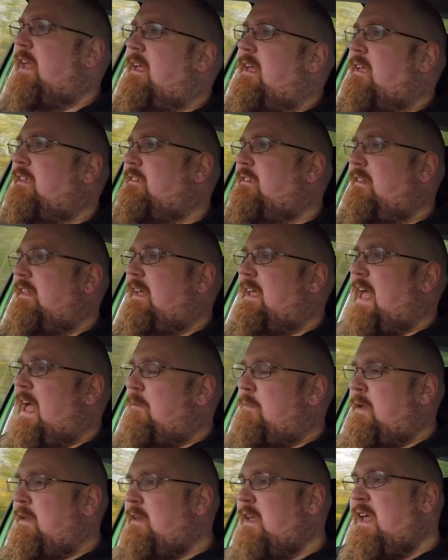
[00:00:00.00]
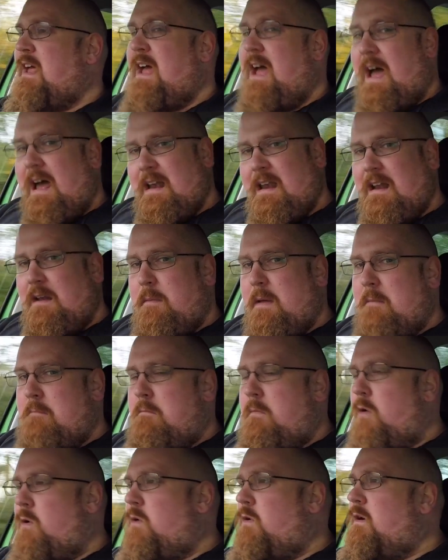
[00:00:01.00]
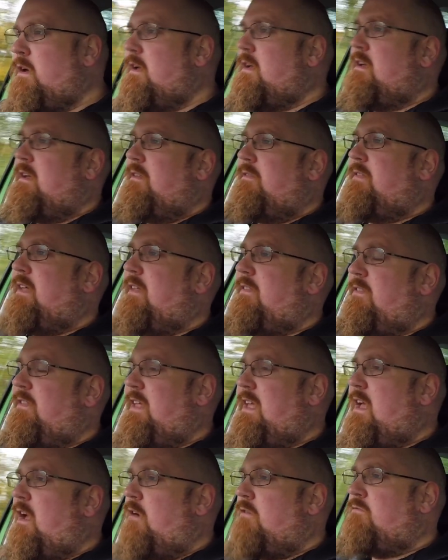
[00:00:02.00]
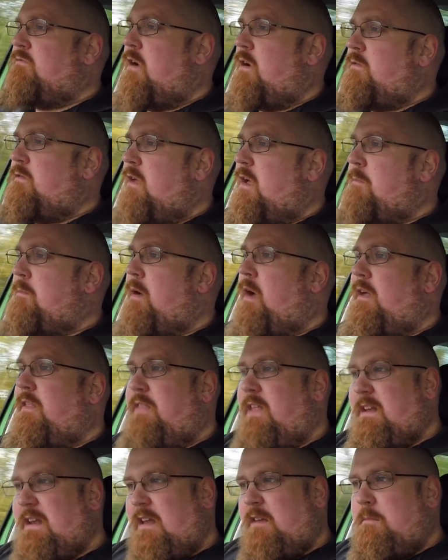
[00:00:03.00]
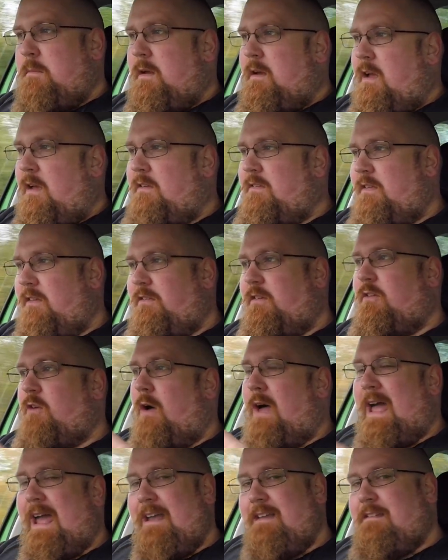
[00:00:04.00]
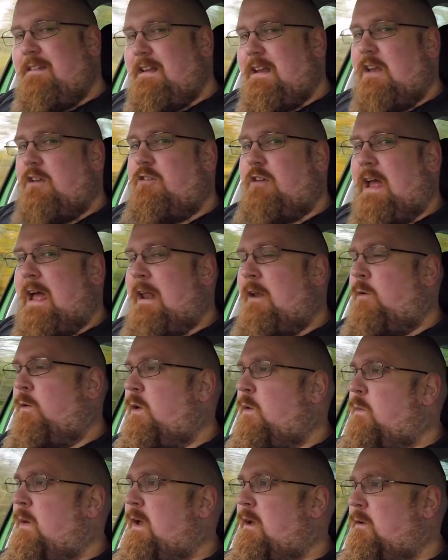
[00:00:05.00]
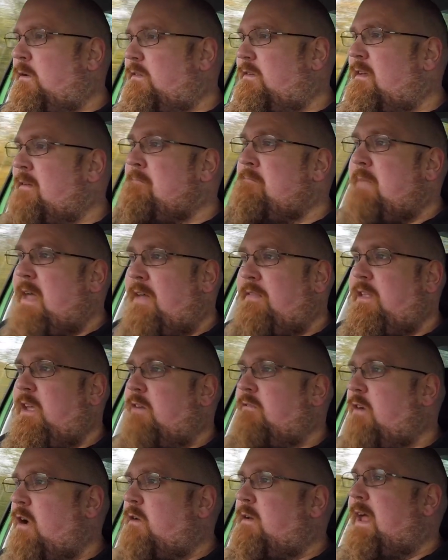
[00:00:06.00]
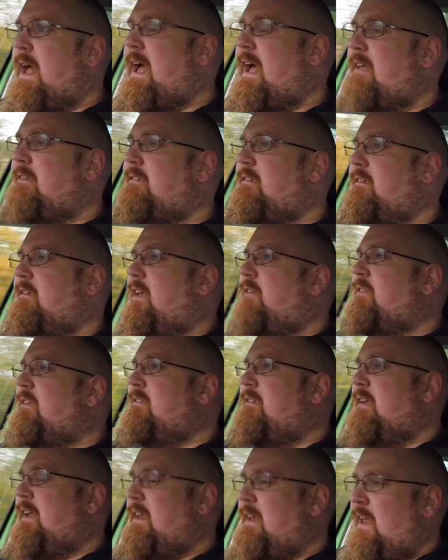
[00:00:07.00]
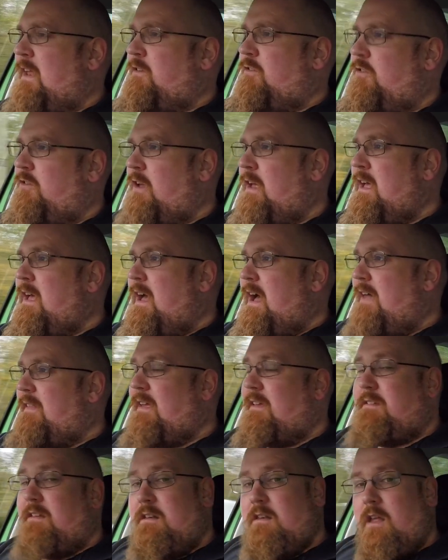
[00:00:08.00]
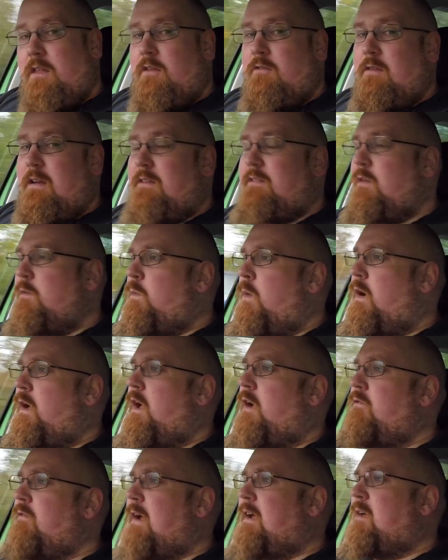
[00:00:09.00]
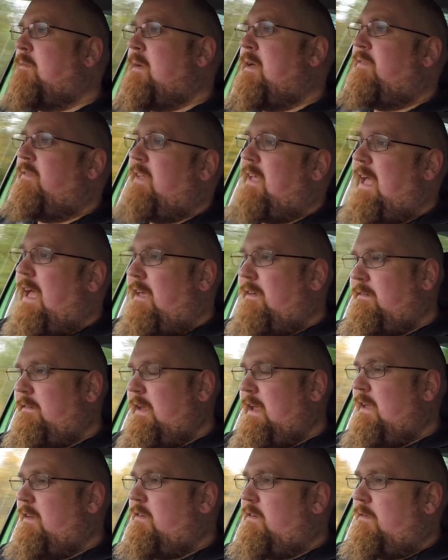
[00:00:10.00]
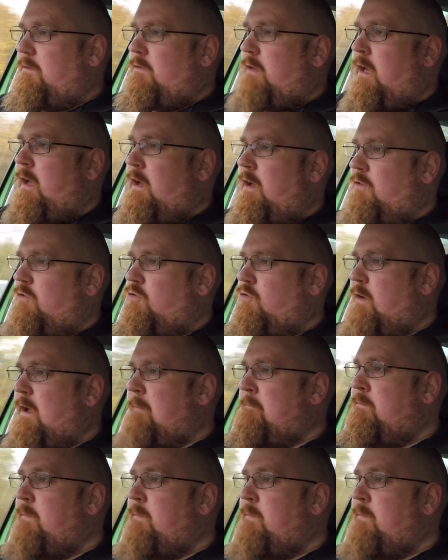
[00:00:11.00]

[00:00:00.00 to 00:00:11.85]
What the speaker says: into the cabin a little bit more than the Arona, but I think that's because this has got 18-inch alloy wheels and the Arona had 17-inch, and that's another reason why I recommend the SE trim